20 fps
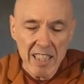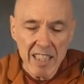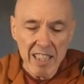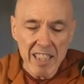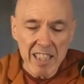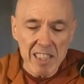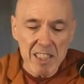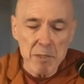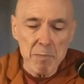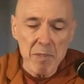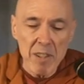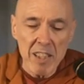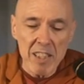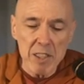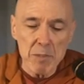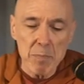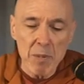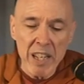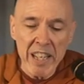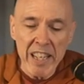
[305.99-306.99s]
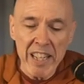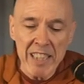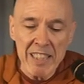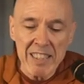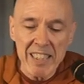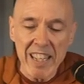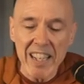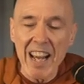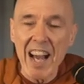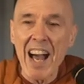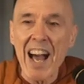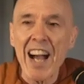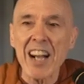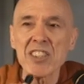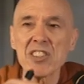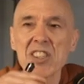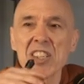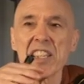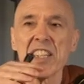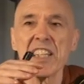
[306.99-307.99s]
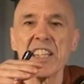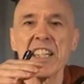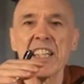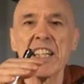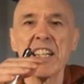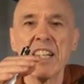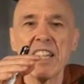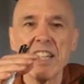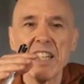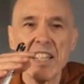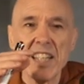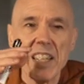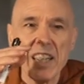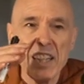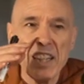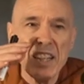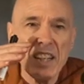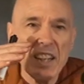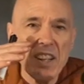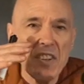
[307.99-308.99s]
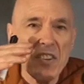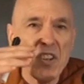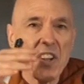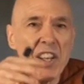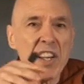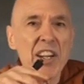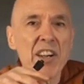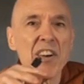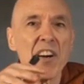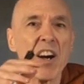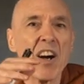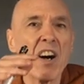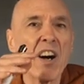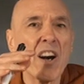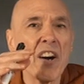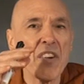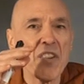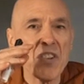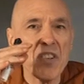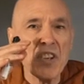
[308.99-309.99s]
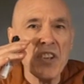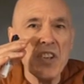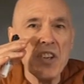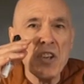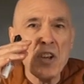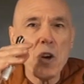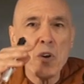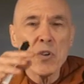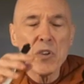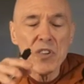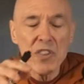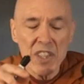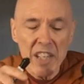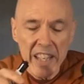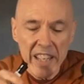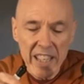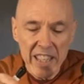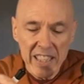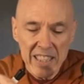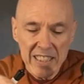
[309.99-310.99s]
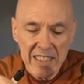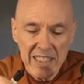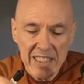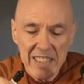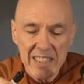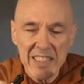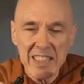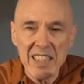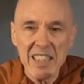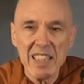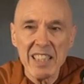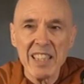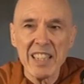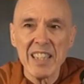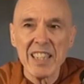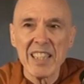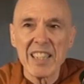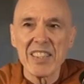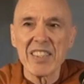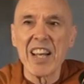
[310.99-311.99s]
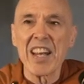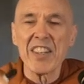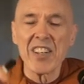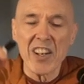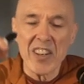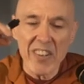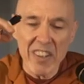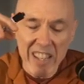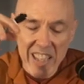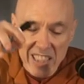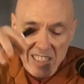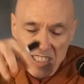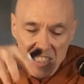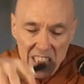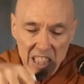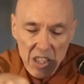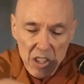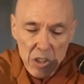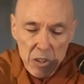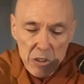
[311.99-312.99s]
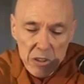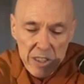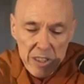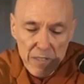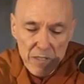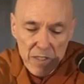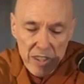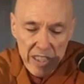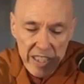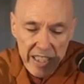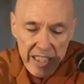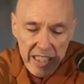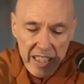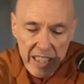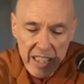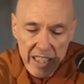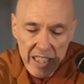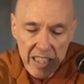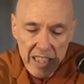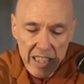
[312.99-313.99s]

It ex- explains that actually there are no things that are exclusively